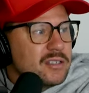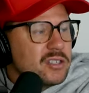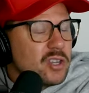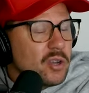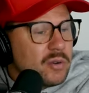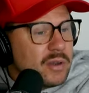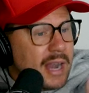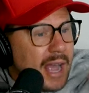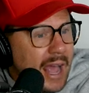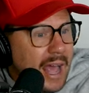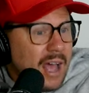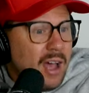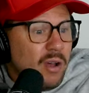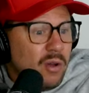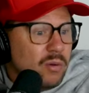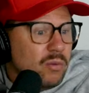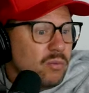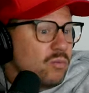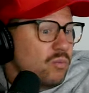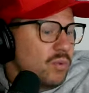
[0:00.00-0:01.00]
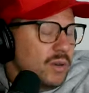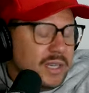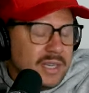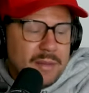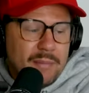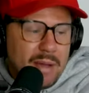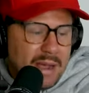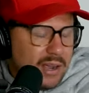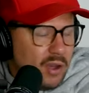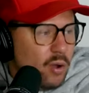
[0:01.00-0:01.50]
So now really
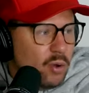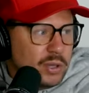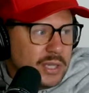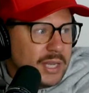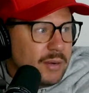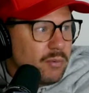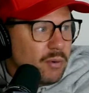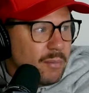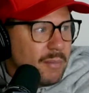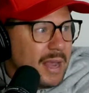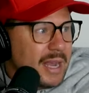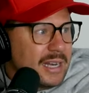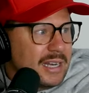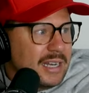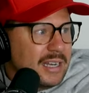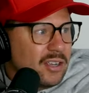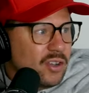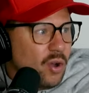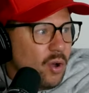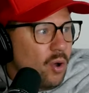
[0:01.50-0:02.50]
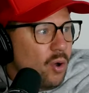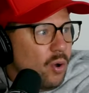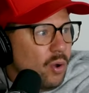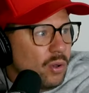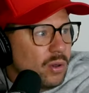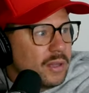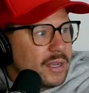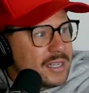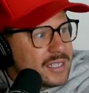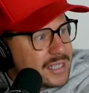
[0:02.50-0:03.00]
my only remaining
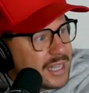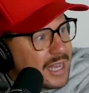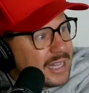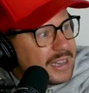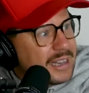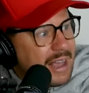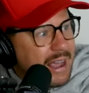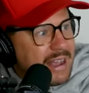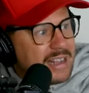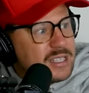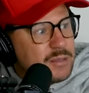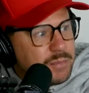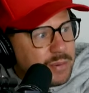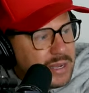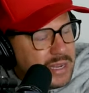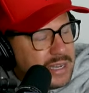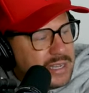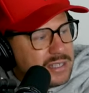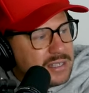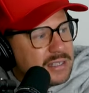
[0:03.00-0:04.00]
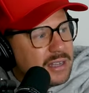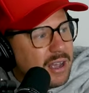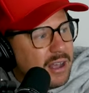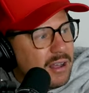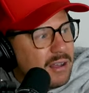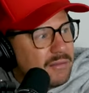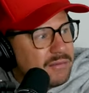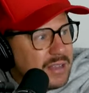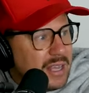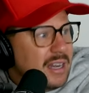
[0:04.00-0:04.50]
goal is that last piece
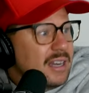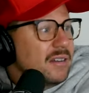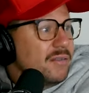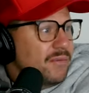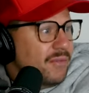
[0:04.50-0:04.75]
of getting